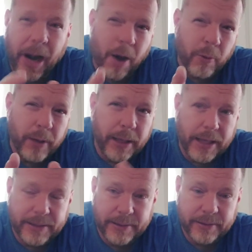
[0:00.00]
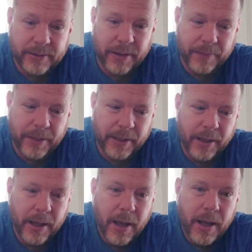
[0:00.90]
I realized something
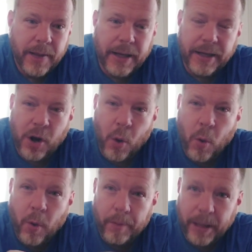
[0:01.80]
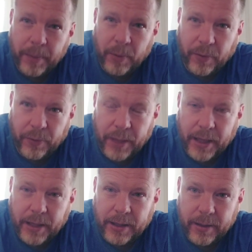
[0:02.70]
that I don't want people to
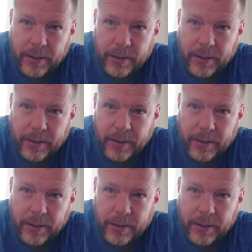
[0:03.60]
think,